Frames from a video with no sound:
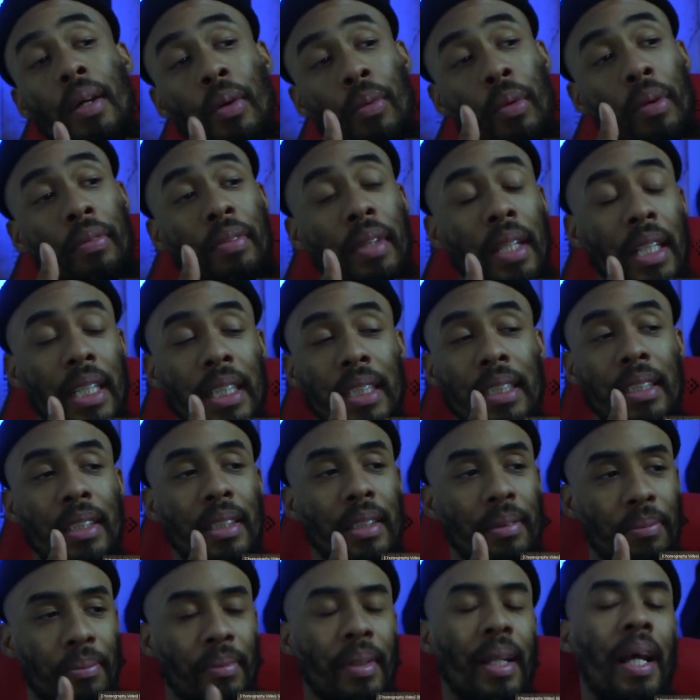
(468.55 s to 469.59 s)
With
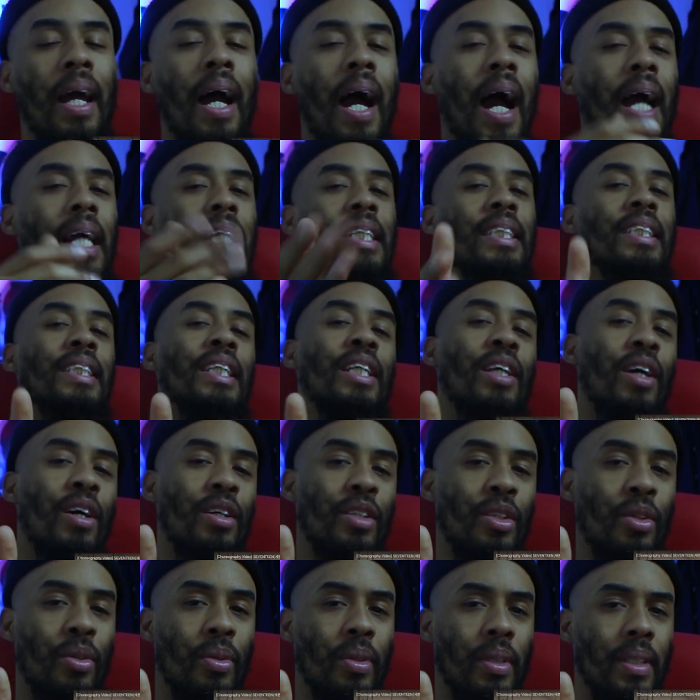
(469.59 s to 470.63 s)
this, I can see y'all
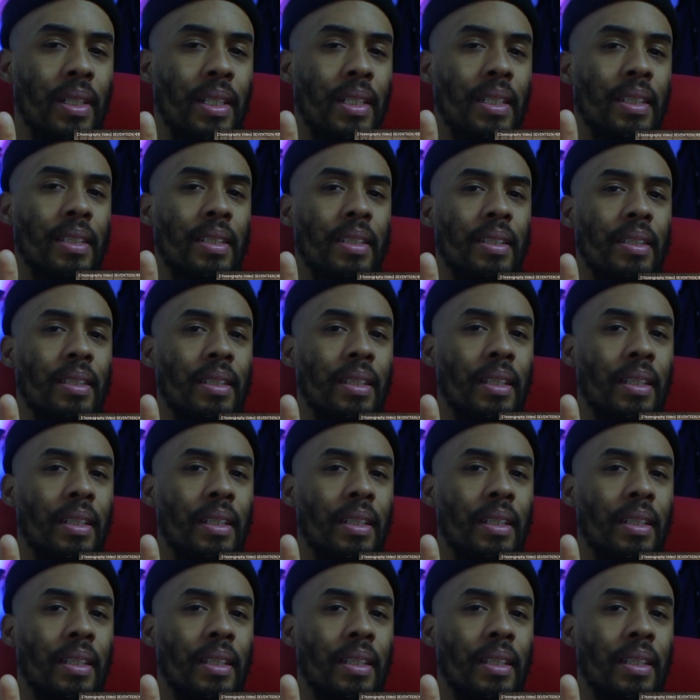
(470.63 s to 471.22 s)
doing this.